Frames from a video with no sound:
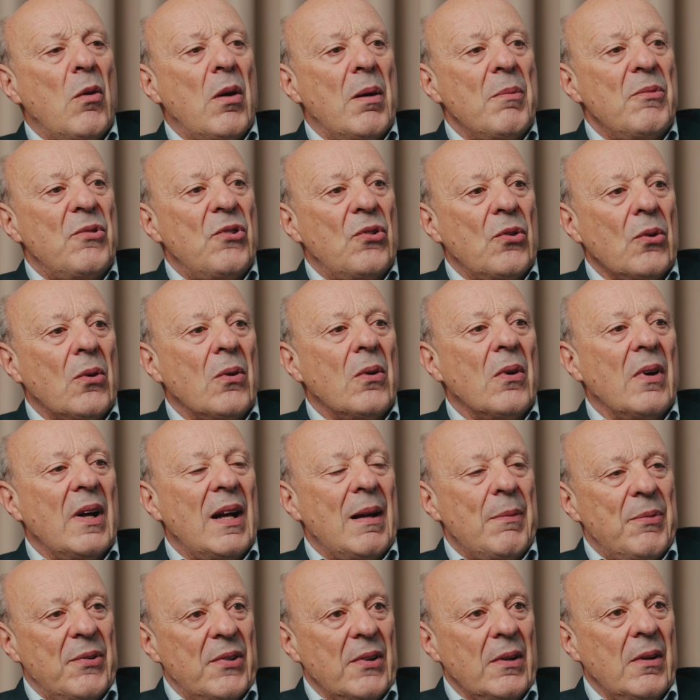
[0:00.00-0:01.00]
Oh, I'm sure,
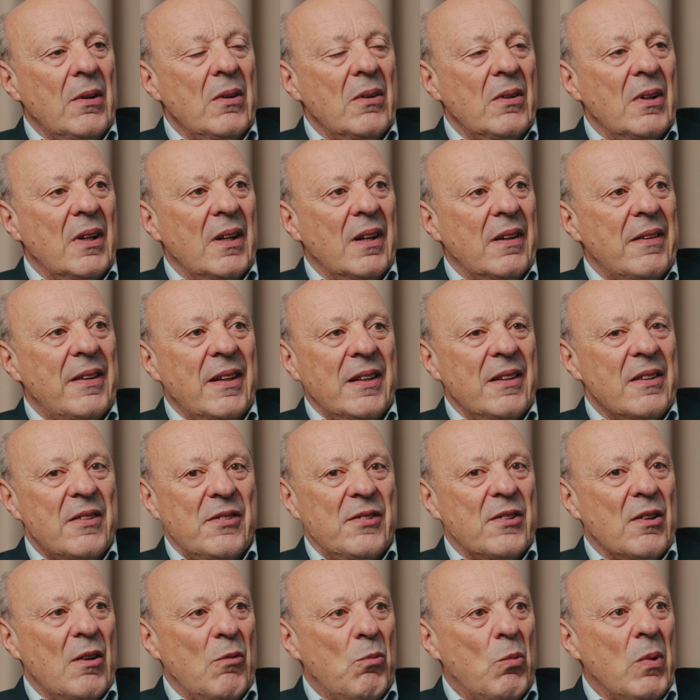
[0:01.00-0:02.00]
absolutely. I think
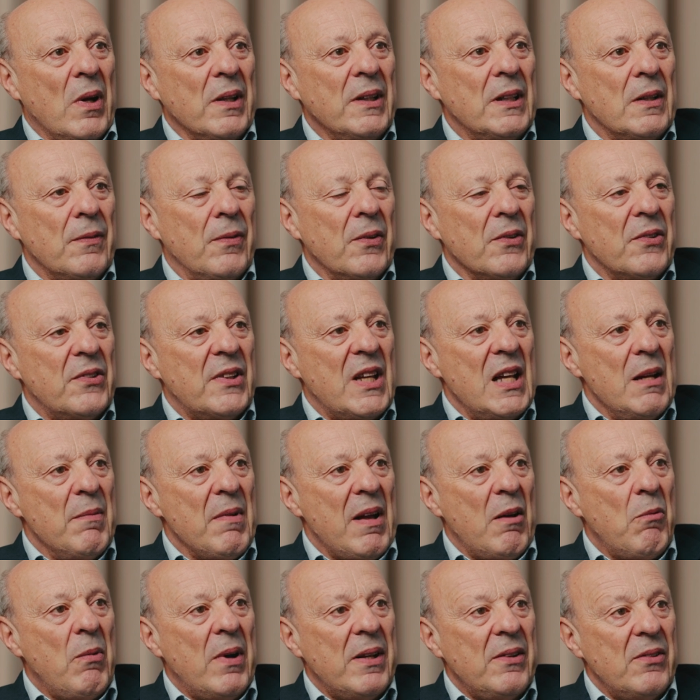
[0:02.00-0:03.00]
this is a wonderful
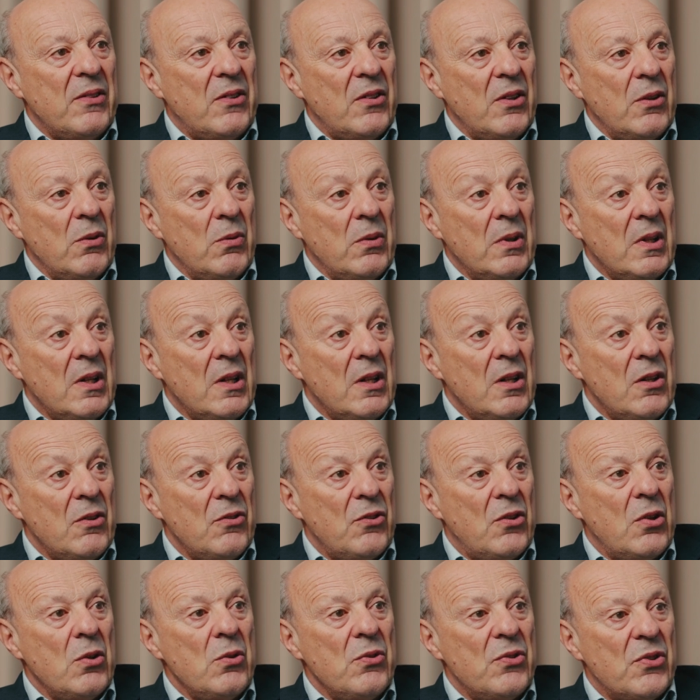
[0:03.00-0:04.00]
scheme. I went to
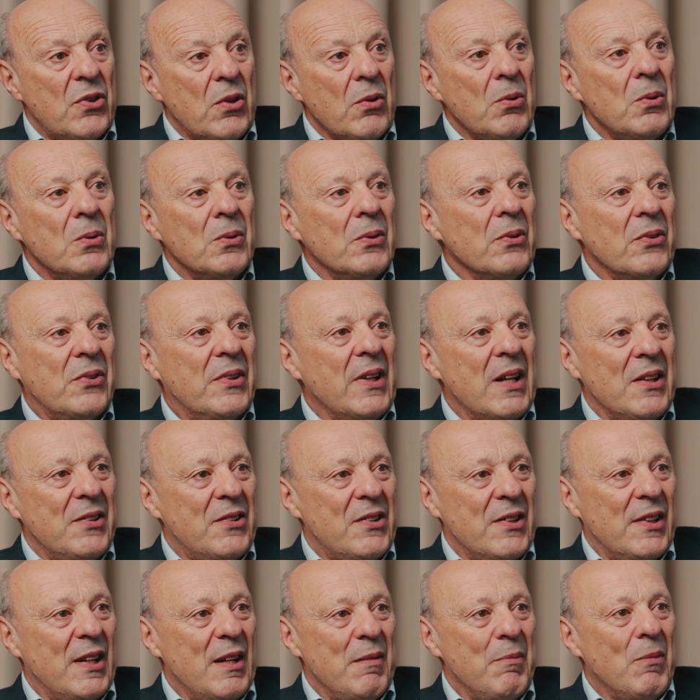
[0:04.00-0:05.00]
2 schools
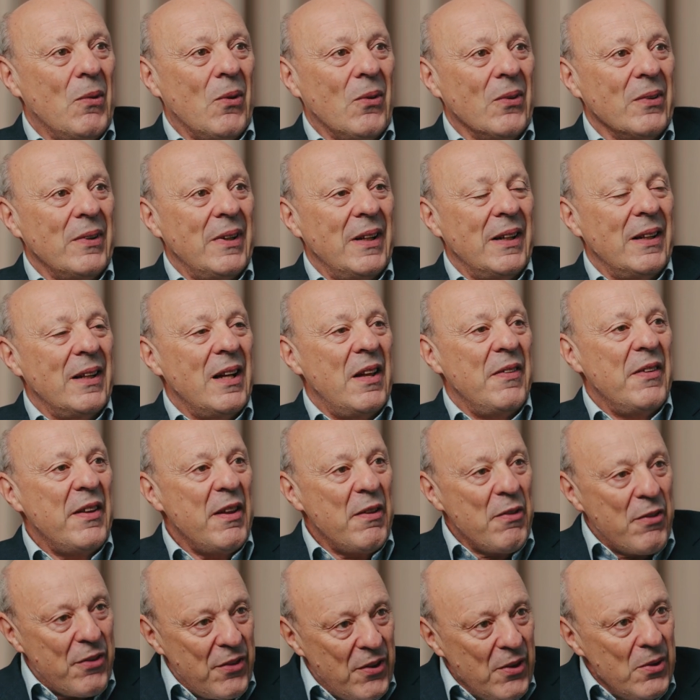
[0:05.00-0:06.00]
yesterday morning, and
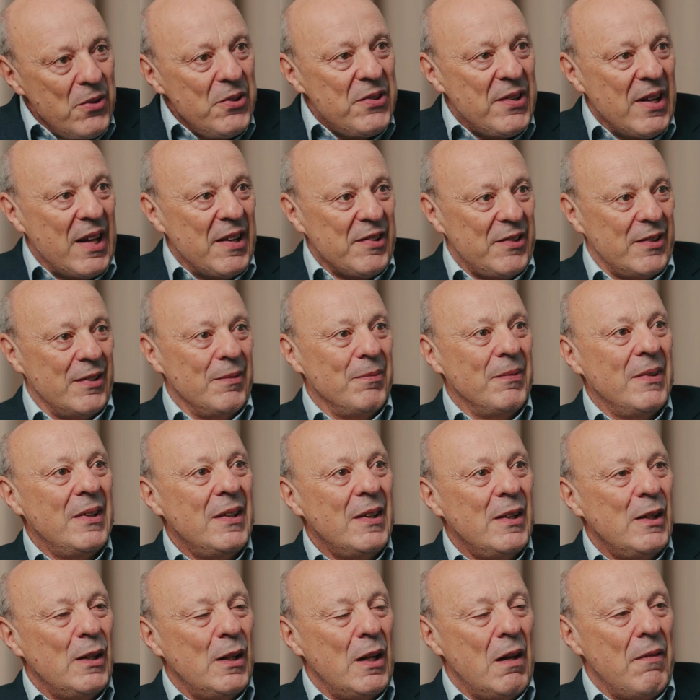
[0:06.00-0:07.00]
the enthusiasm
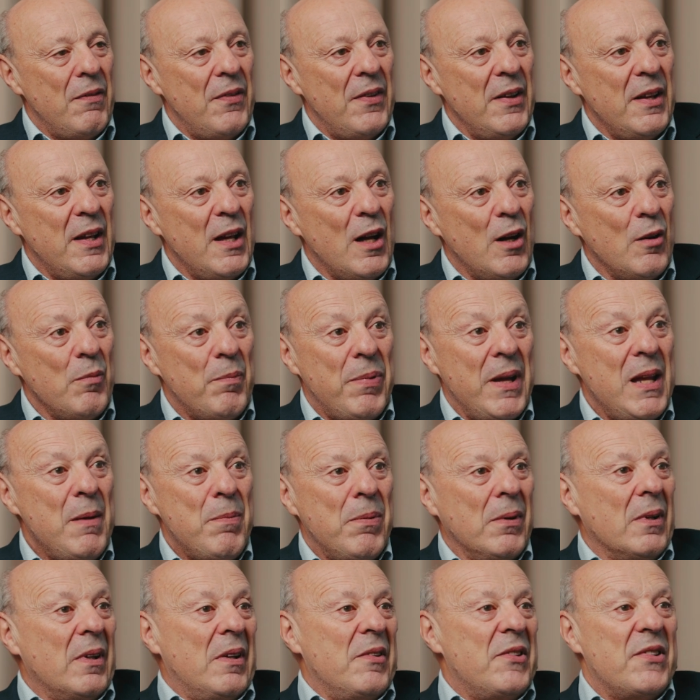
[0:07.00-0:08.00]
of the young
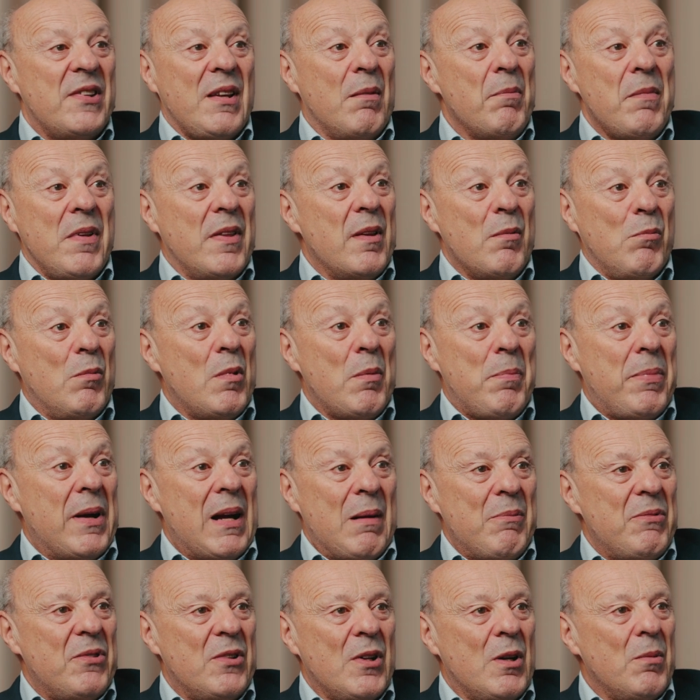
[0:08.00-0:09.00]
people, and some of them were
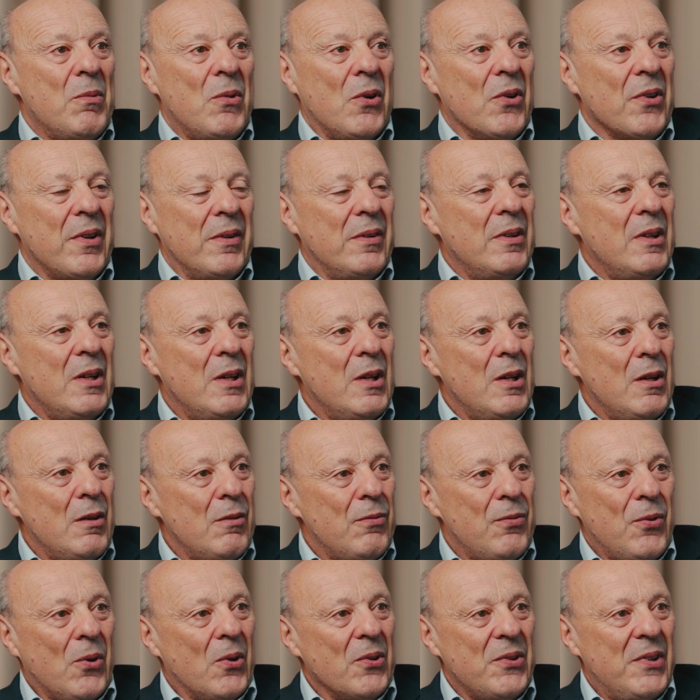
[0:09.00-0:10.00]
perhaps no more than
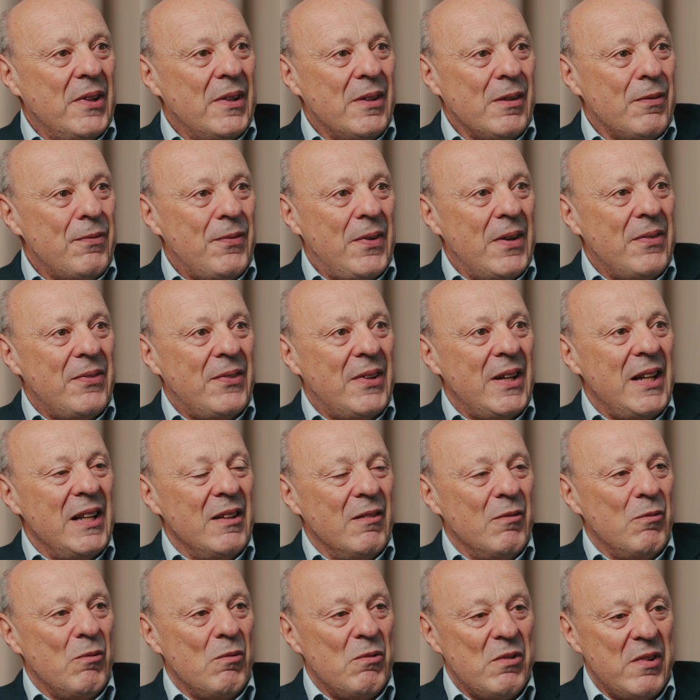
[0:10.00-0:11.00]
14 or
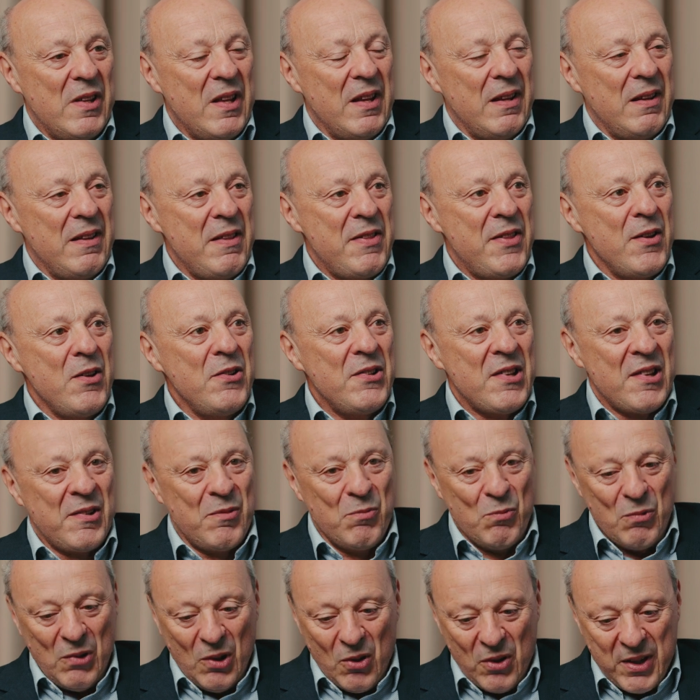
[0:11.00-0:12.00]
15. The
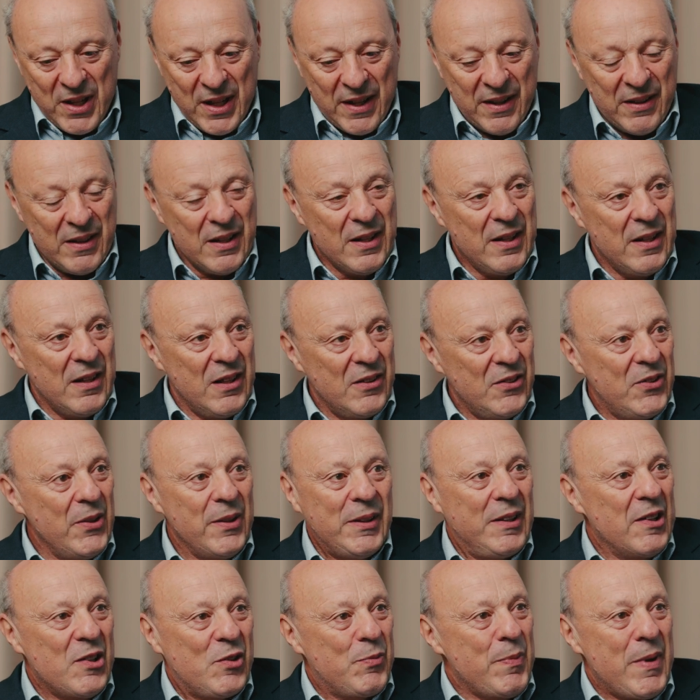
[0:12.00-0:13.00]
enthusiasm
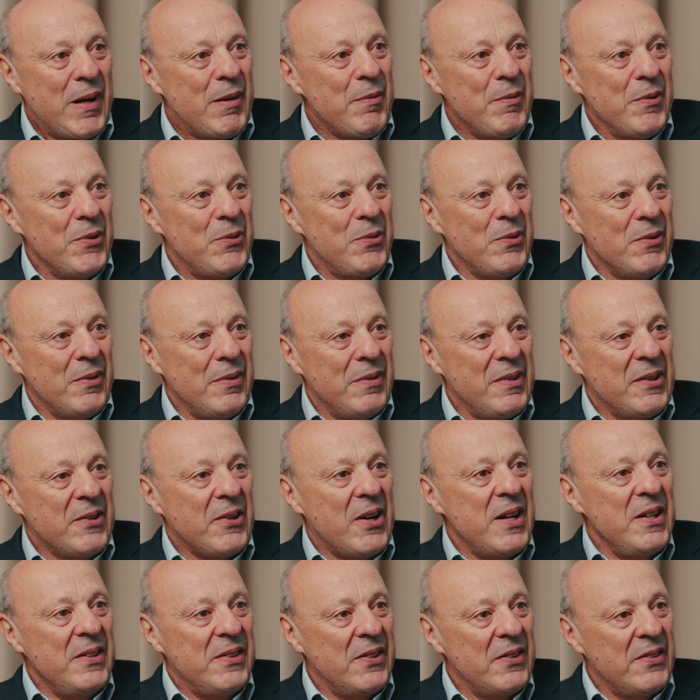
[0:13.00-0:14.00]
doing experiments was
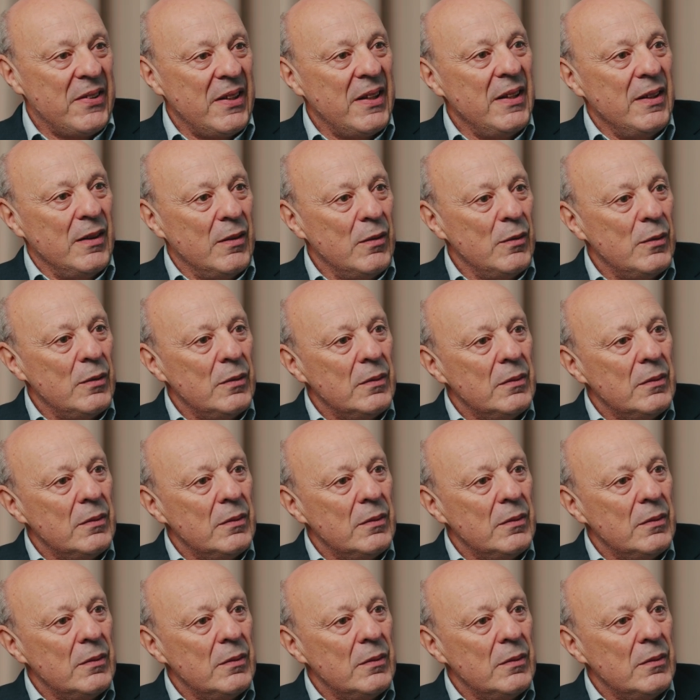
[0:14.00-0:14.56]
great to see.